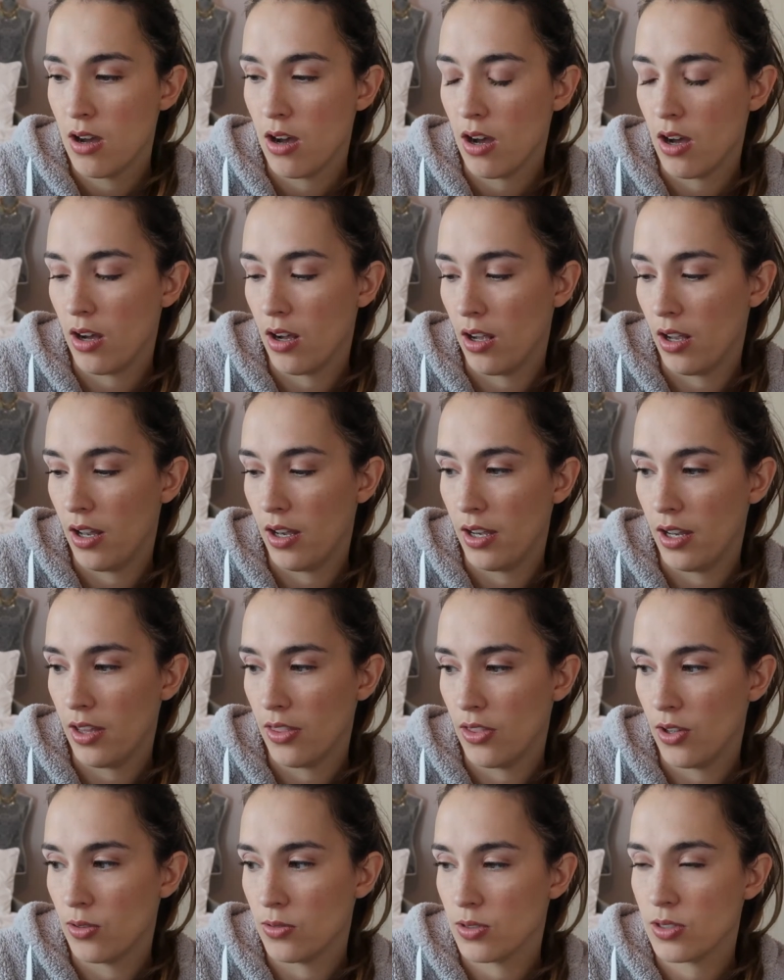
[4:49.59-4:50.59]
on
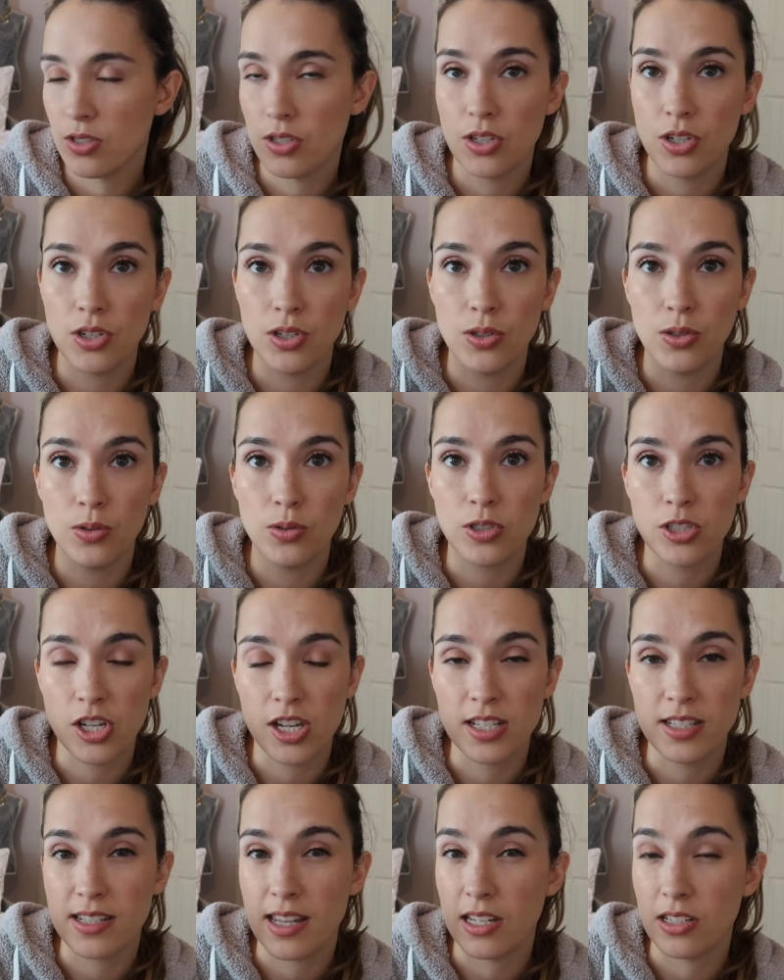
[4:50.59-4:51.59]
those two
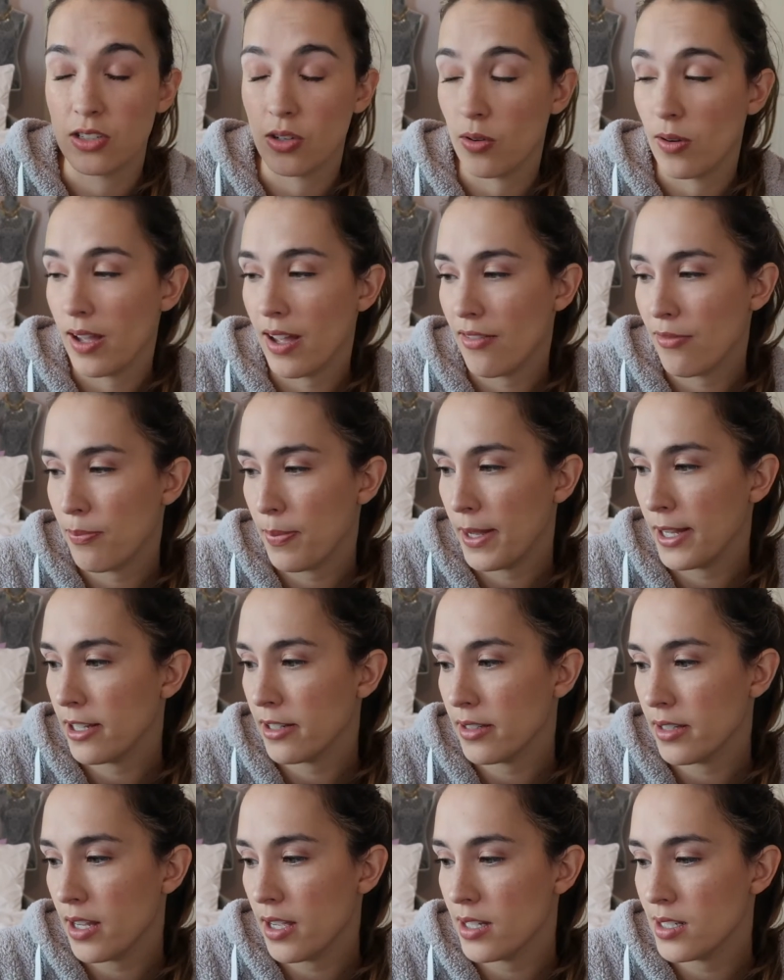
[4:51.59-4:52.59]
shades that don't have
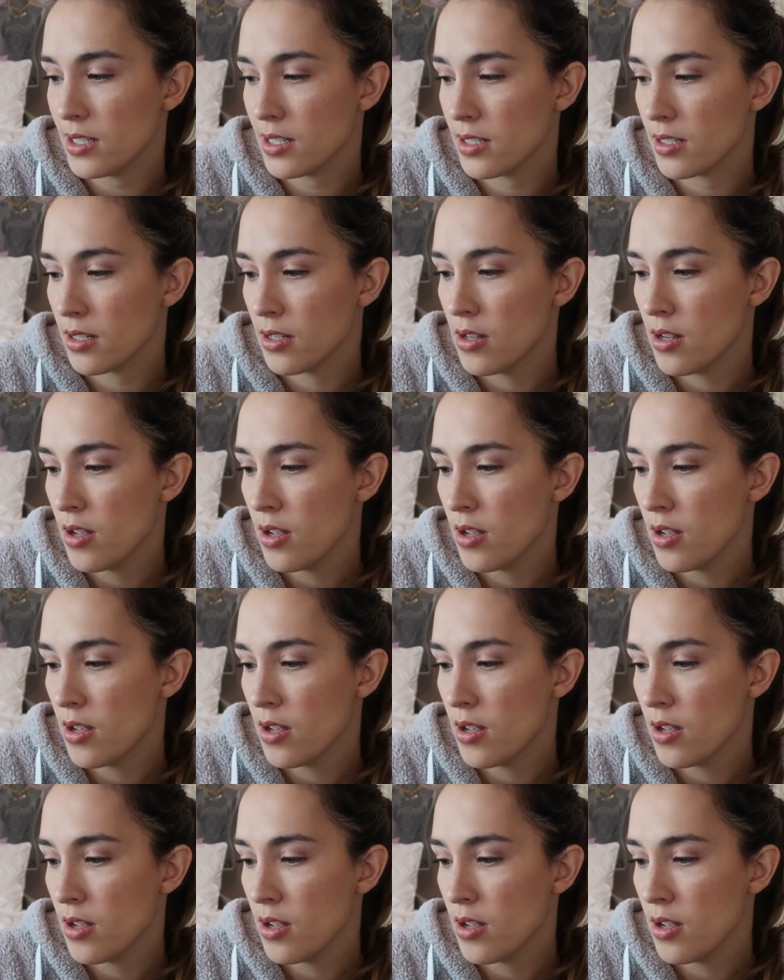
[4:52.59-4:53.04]
pan yet